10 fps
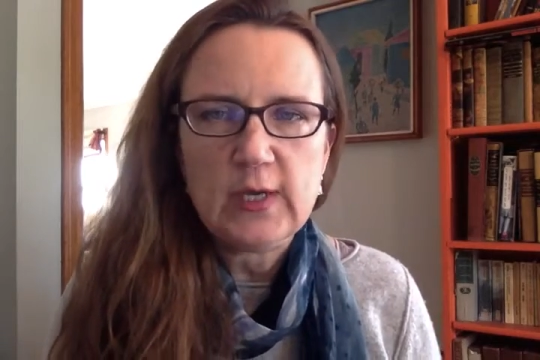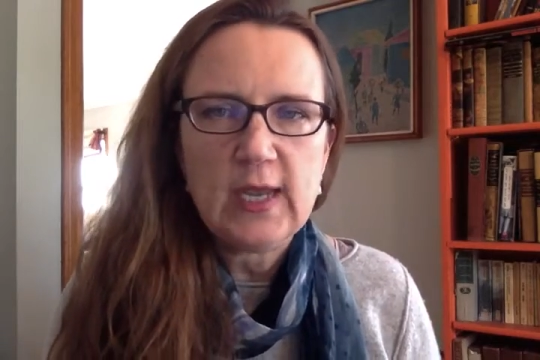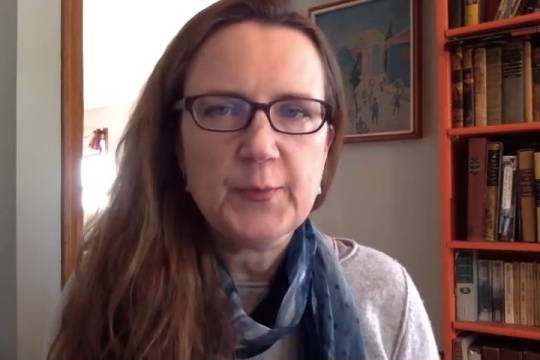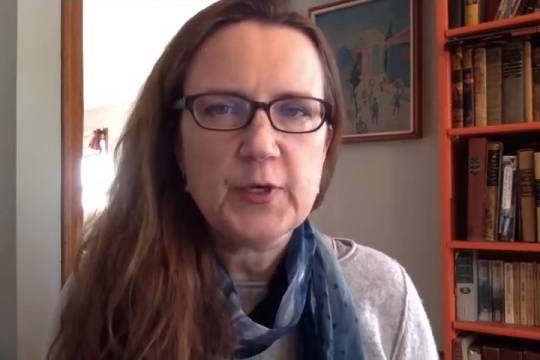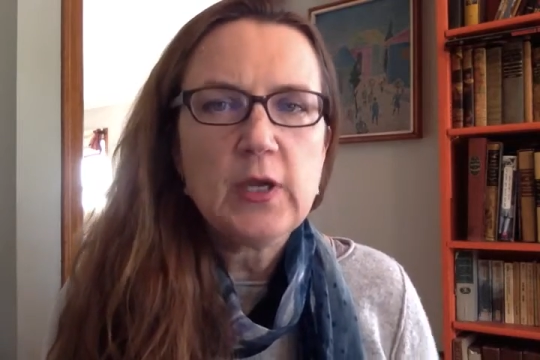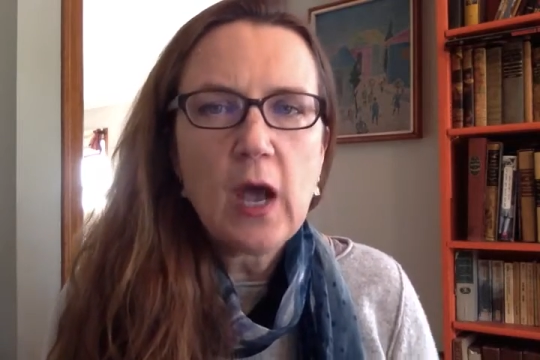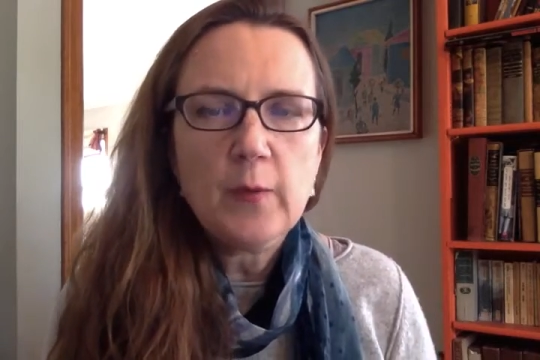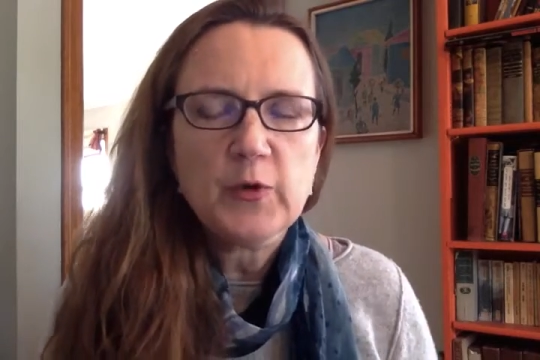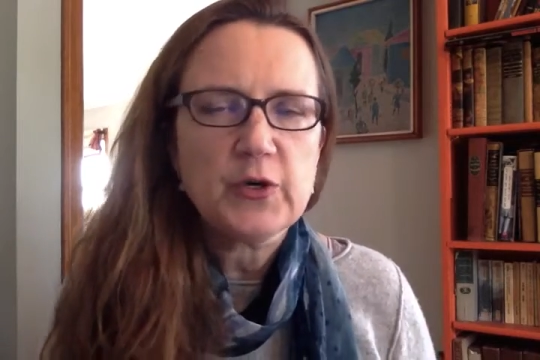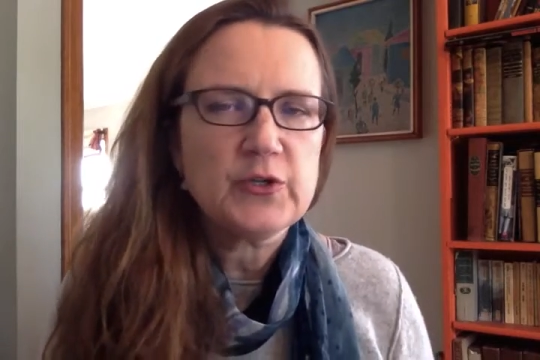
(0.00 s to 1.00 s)
enable
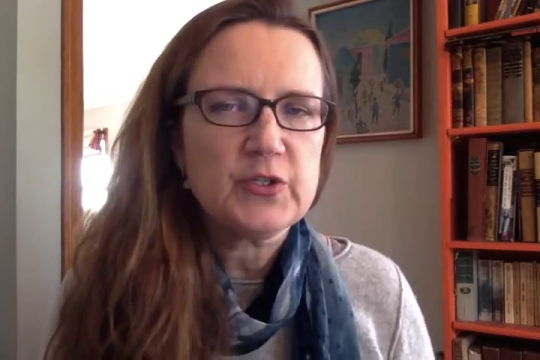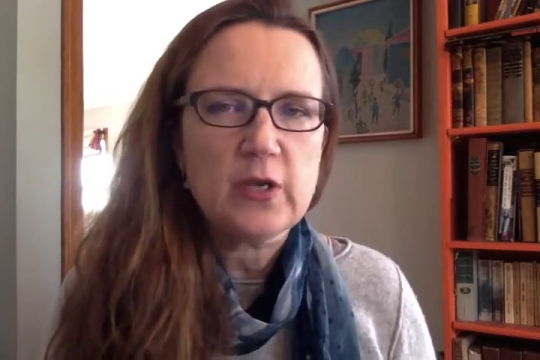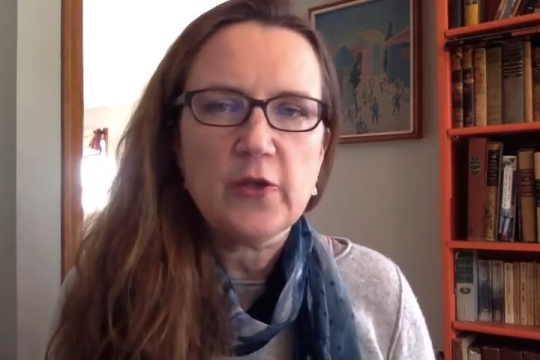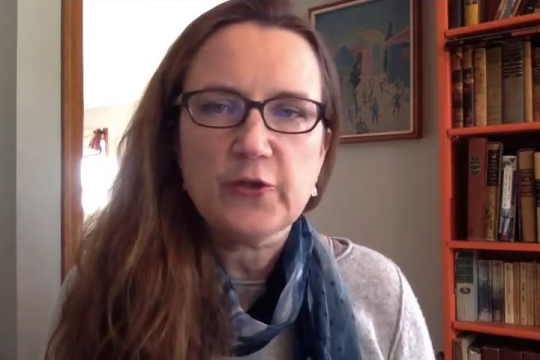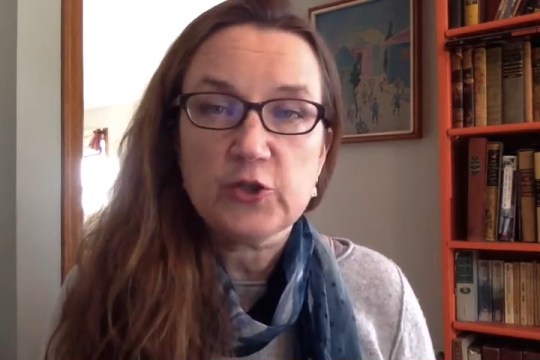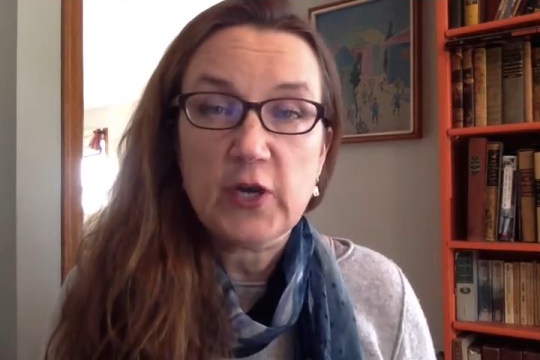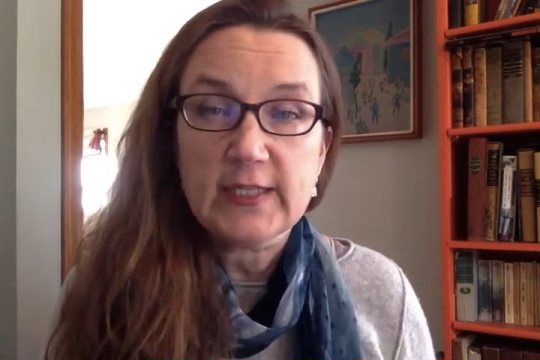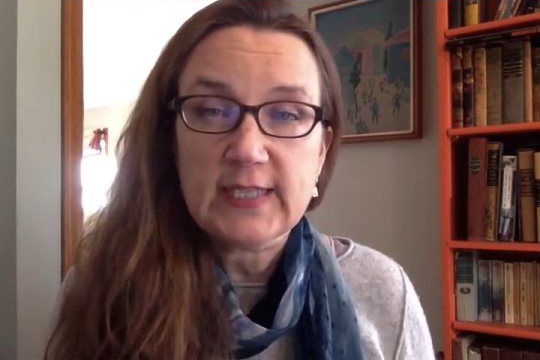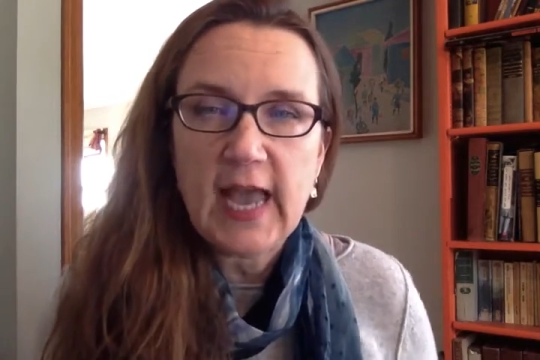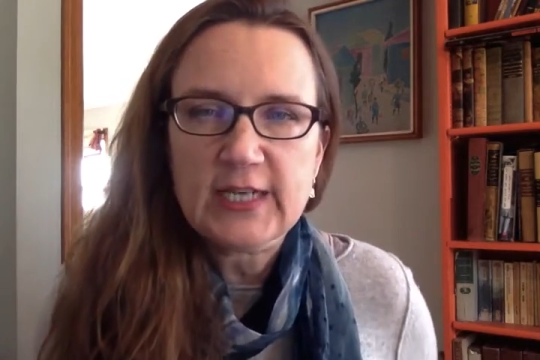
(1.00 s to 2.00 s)
commerce and other
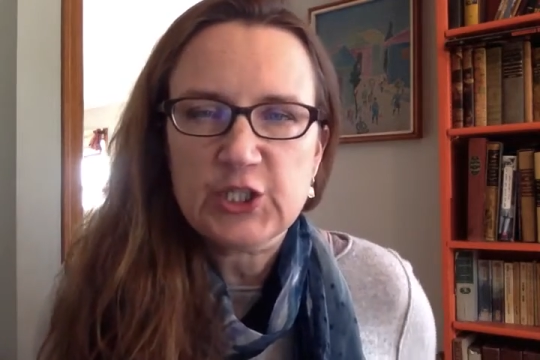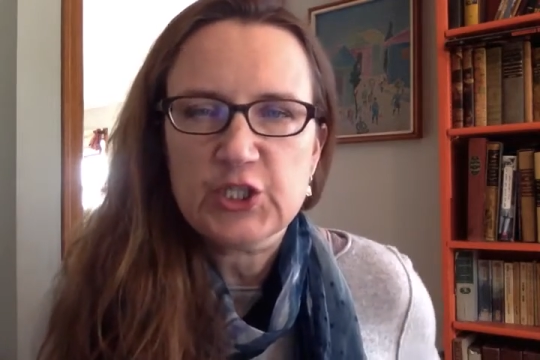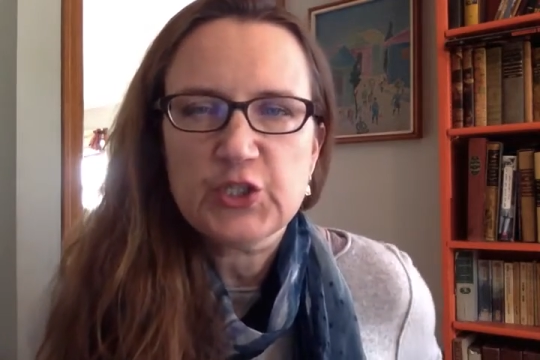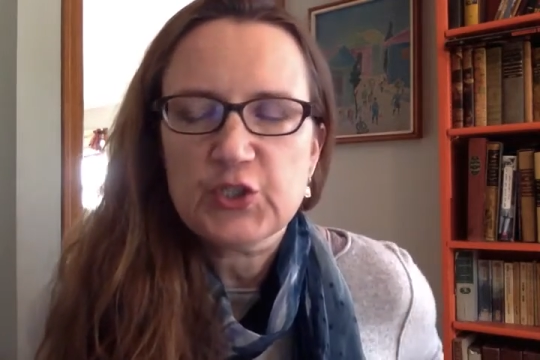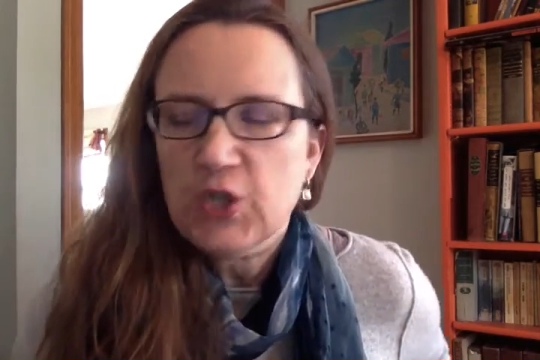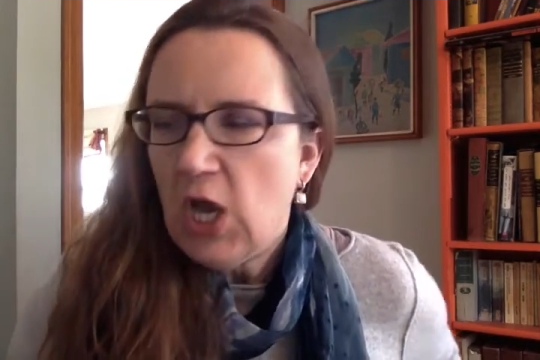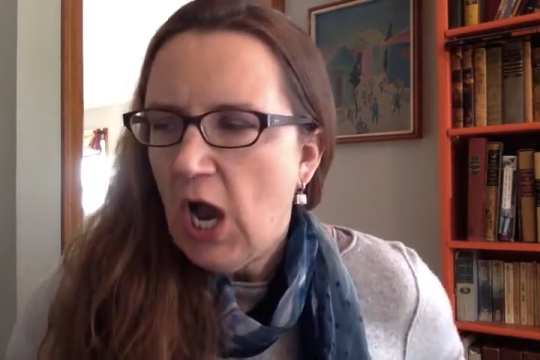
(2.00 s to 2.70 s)
transactions.